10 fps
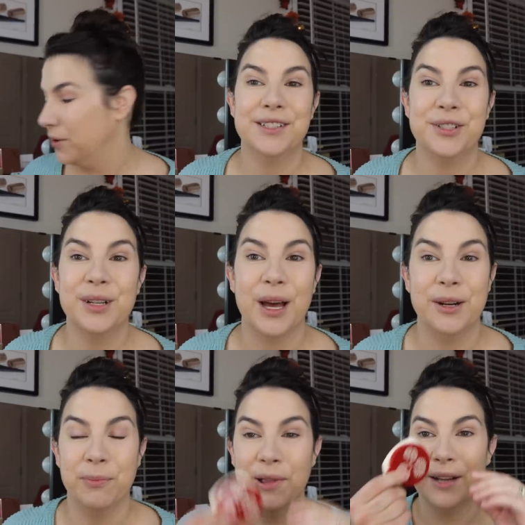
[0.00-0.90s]
I should have gotten
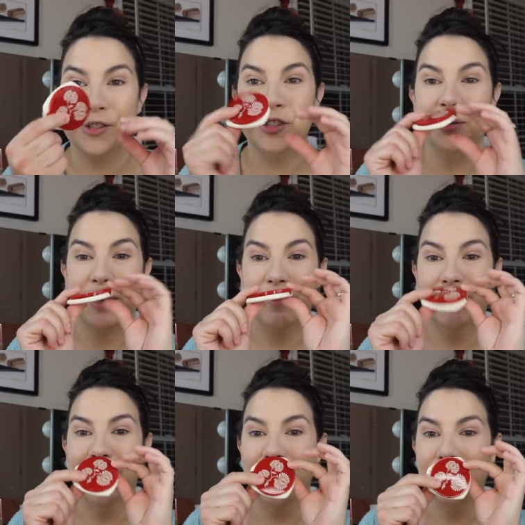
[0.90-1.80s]
a blush too. I
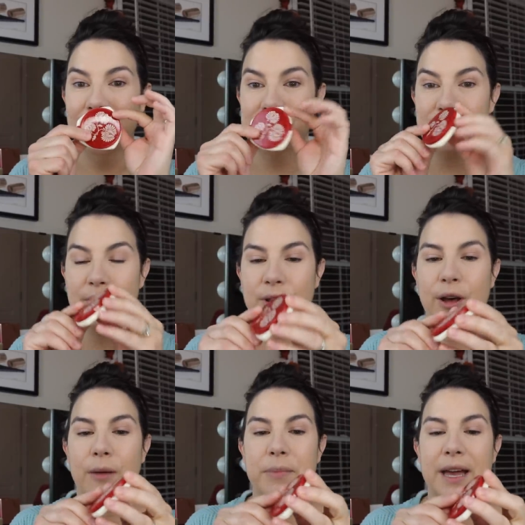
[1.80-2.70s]
love this little
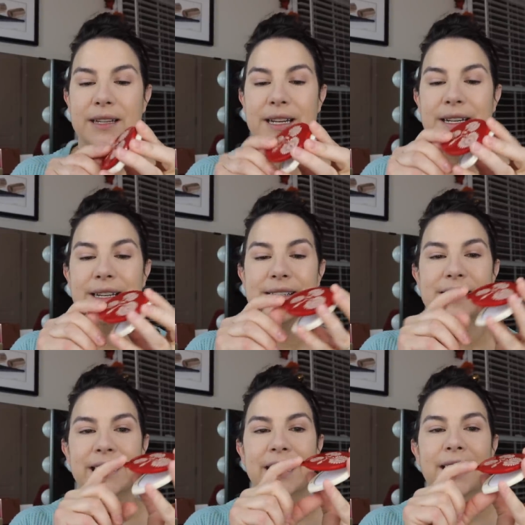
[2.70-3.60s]
compact and it is,
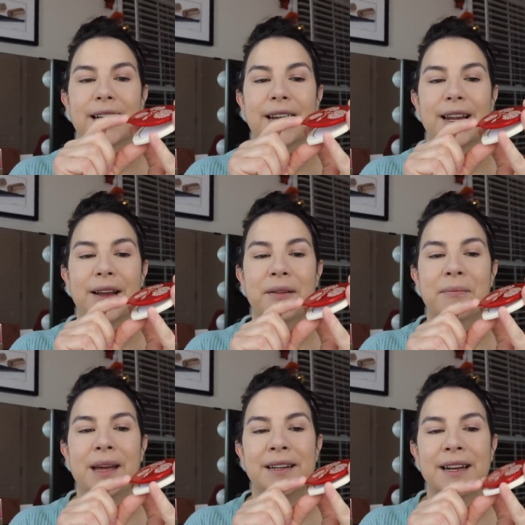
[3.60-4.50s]
again,
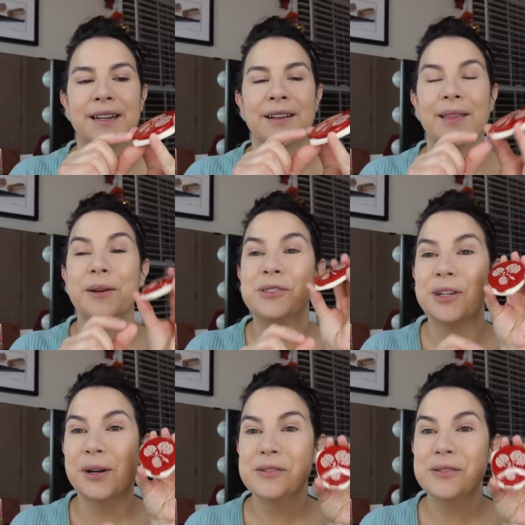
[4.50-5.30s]
magnetic closure.